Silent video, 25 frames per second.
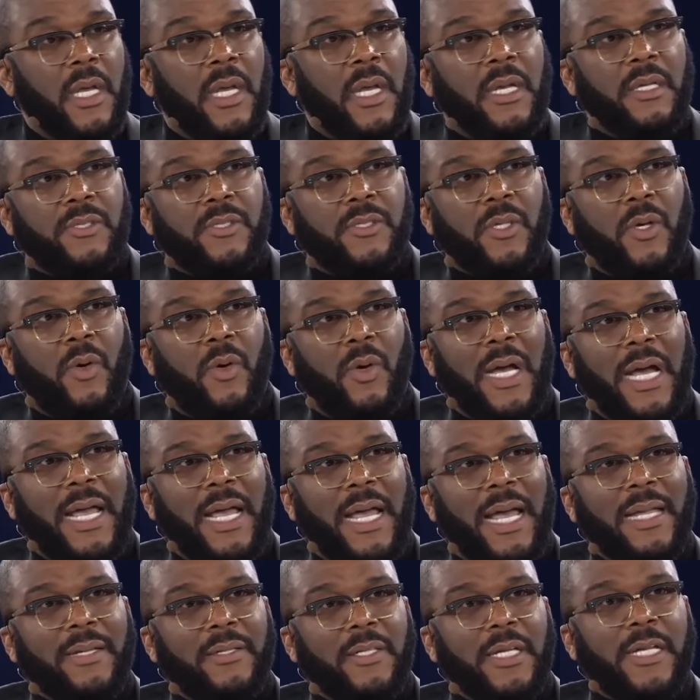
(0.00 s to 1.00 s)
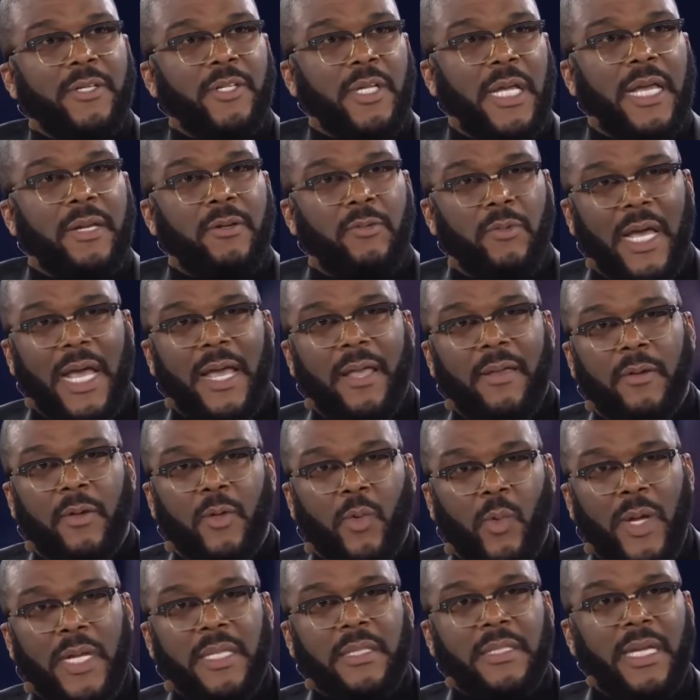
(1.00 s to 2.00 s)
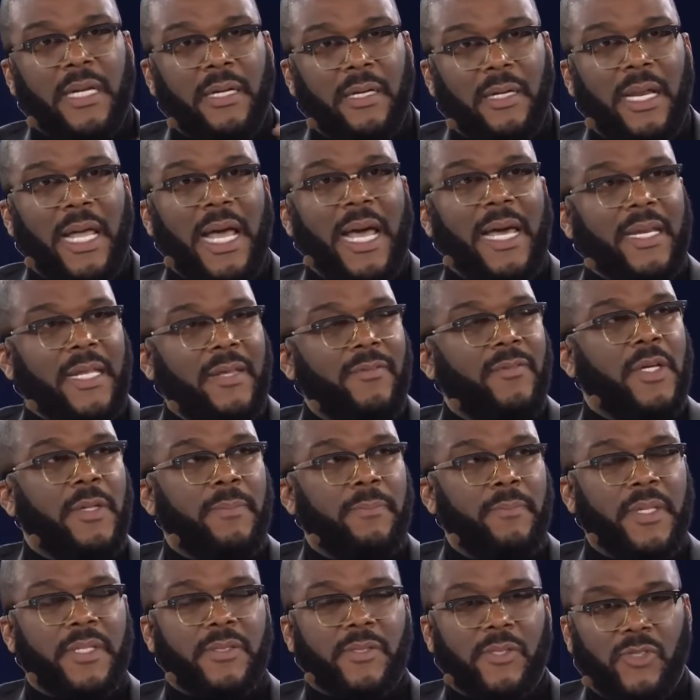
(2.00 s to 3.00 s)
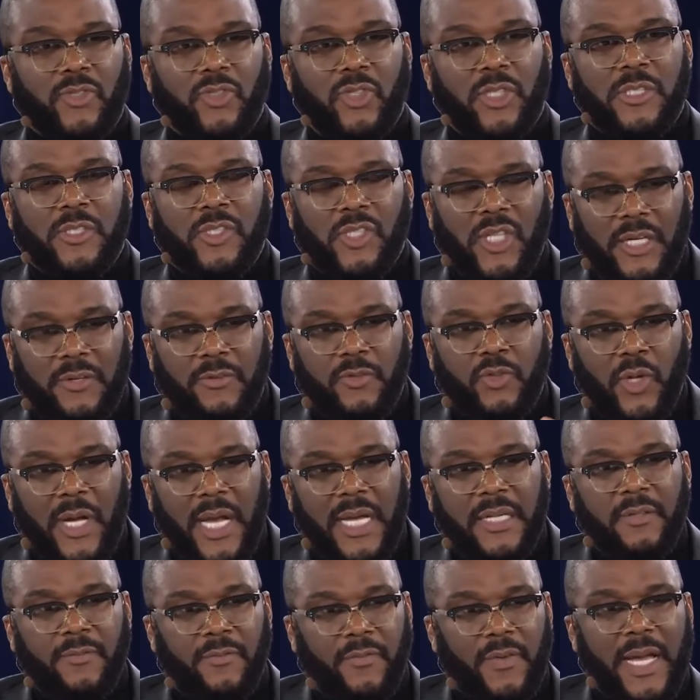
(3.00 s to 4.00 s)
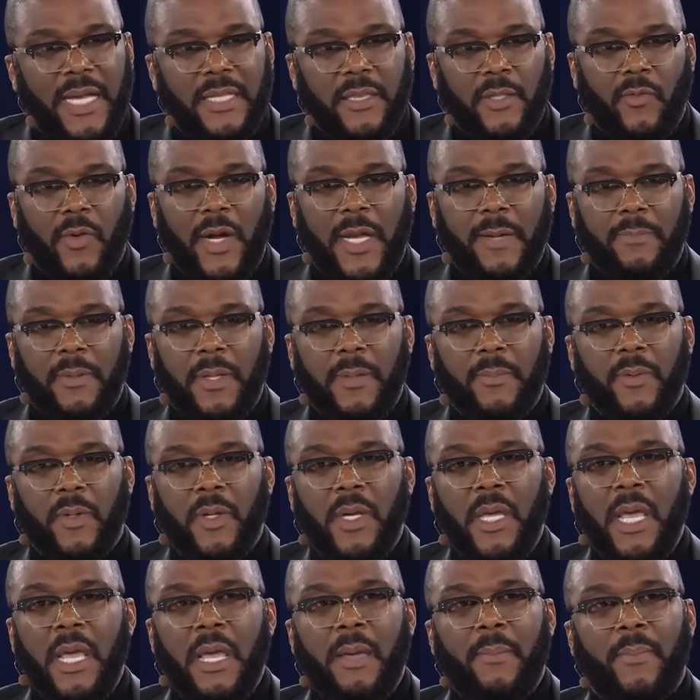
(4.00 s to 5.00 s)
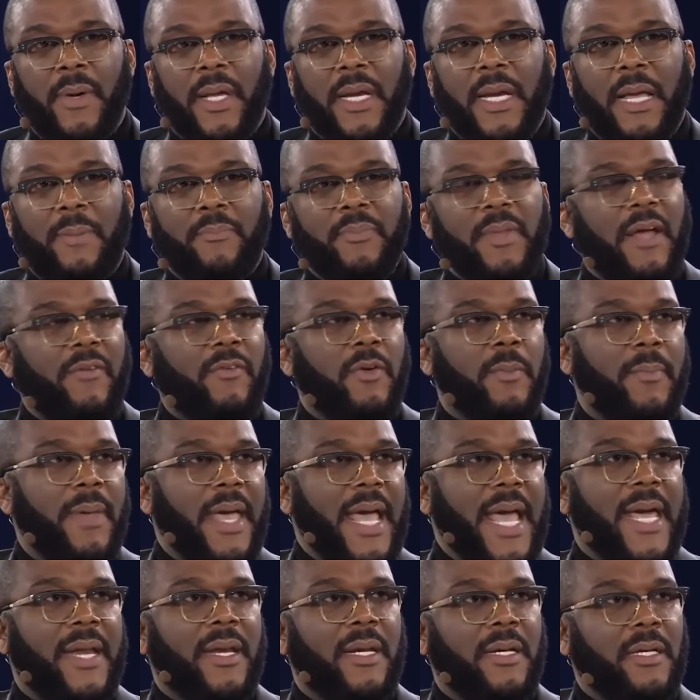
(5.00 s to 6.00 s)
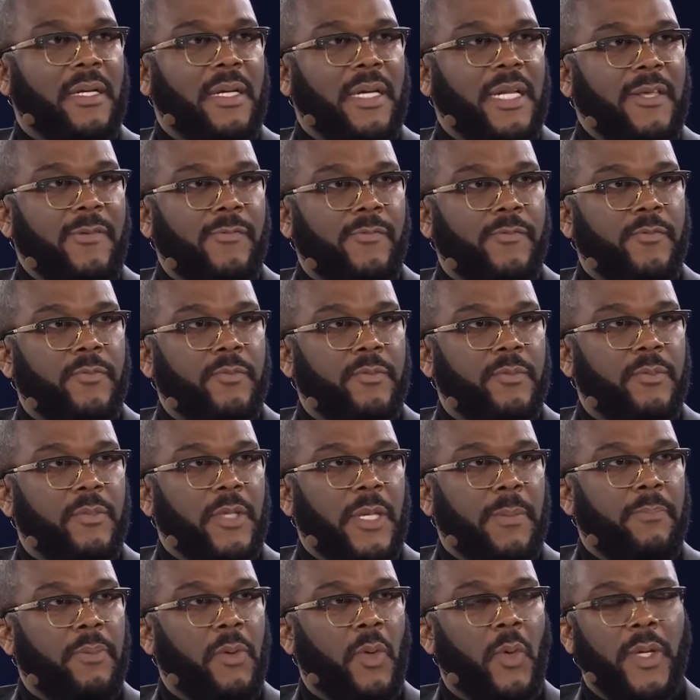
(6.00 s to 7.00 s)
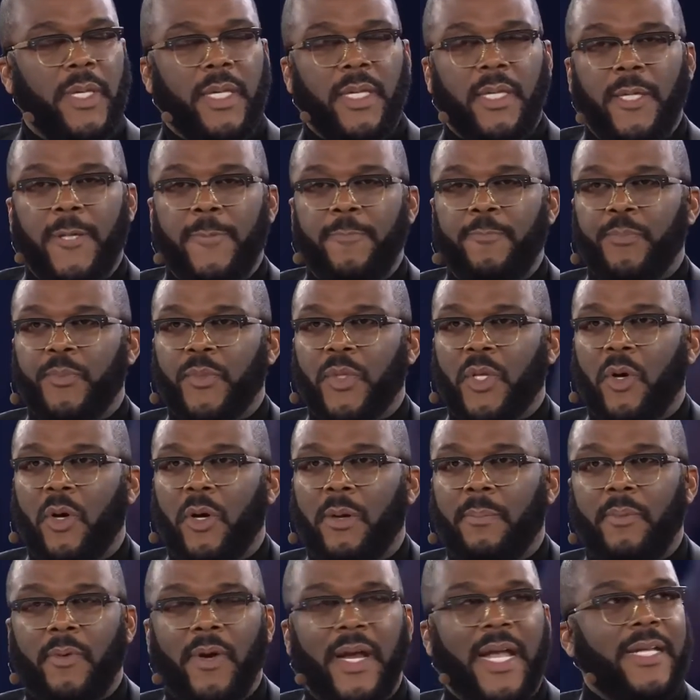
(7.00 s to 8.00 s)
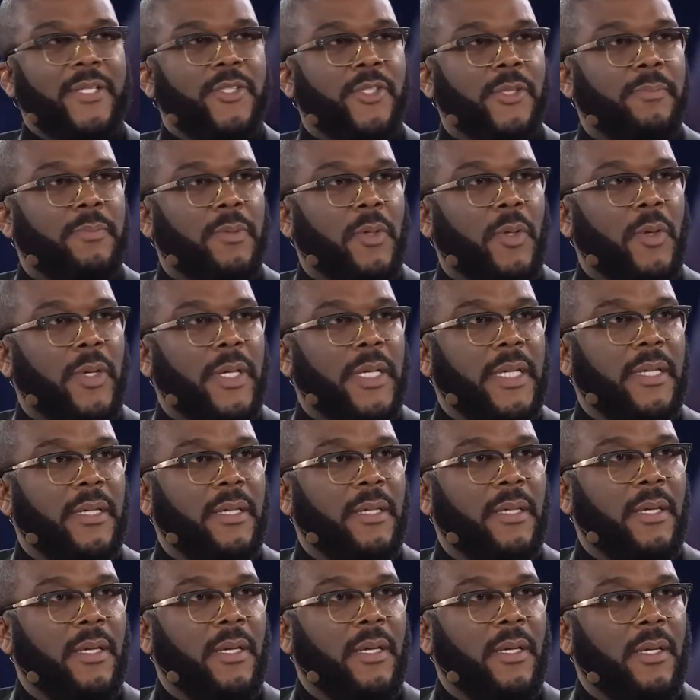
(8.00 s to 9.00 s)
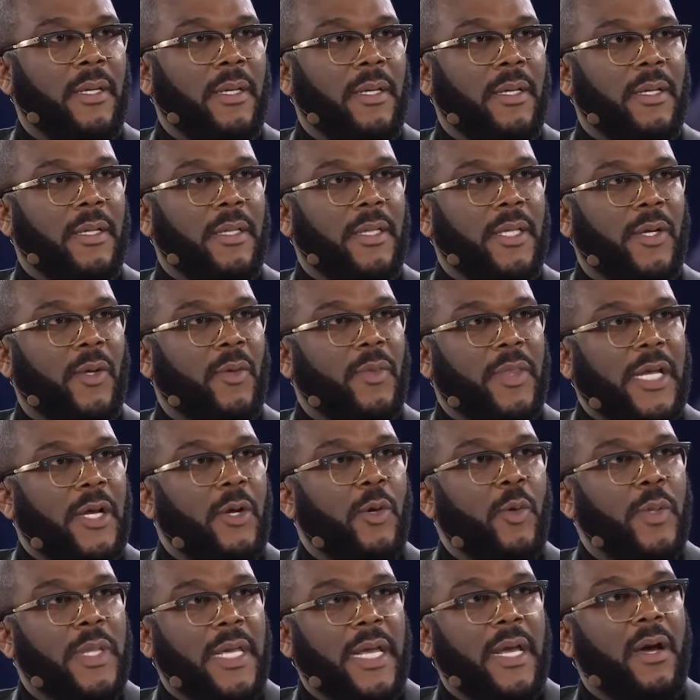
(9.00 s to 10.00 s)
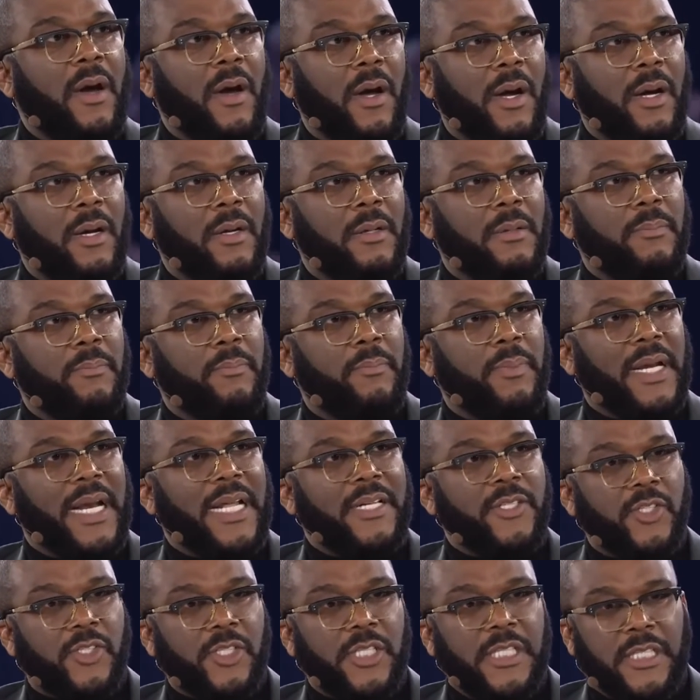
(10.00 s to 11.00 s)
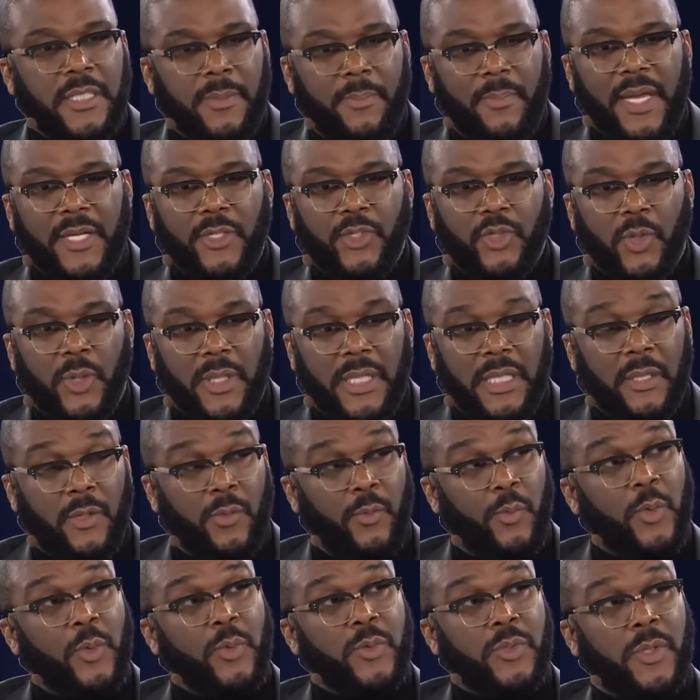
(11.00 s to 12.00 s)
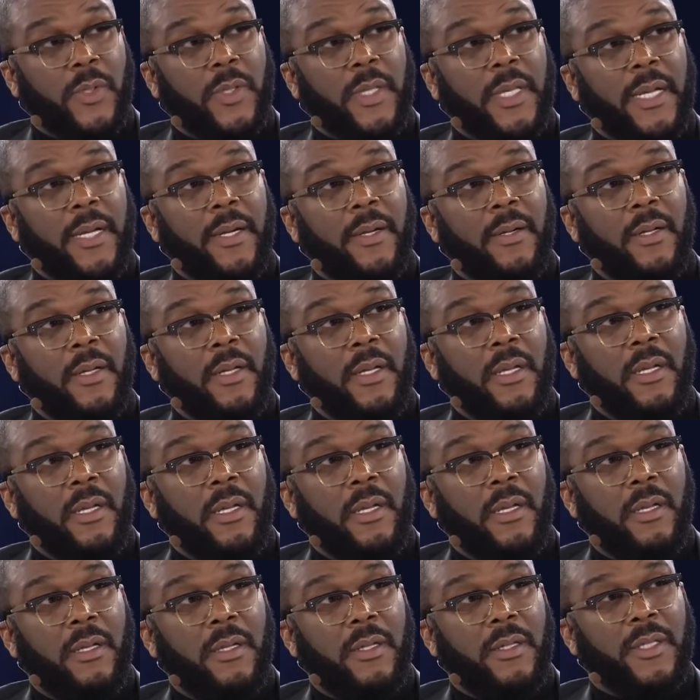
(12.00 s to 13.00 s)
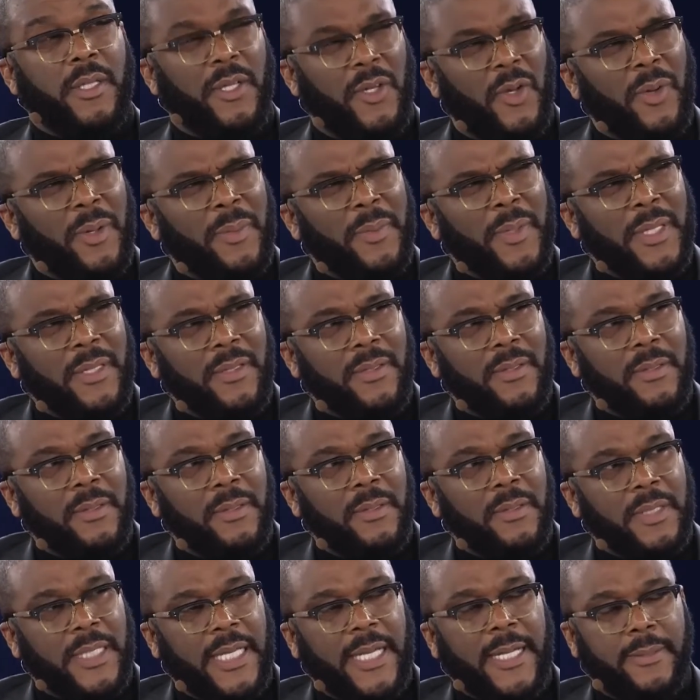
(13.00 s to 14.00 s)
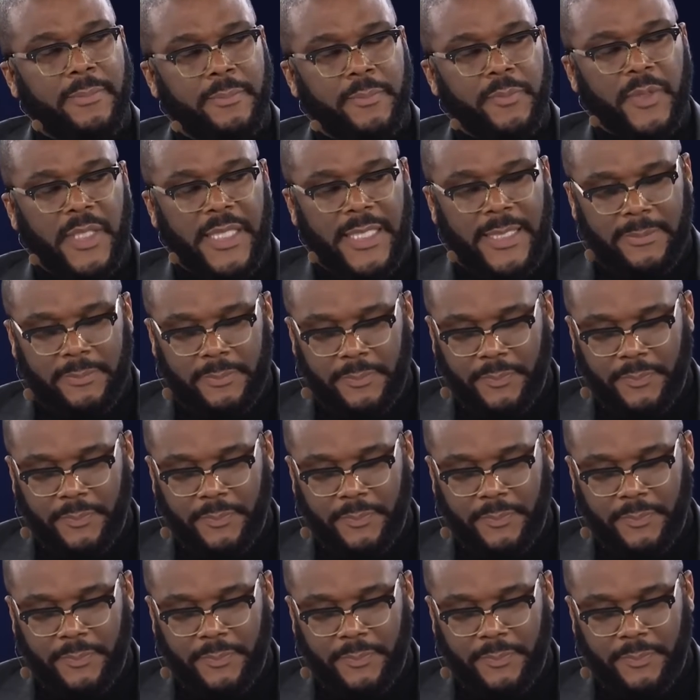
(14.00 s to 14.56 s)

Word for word: So I, I, I, I equate that a lot, even in business, just try, trying to find the right people. But I'm never mad at a Leap employee or a branch employee. You know, they're who they are, but I just need to make sure that the roots are there. Mm. You know what I mean? Sure, of yeah, course. yeah.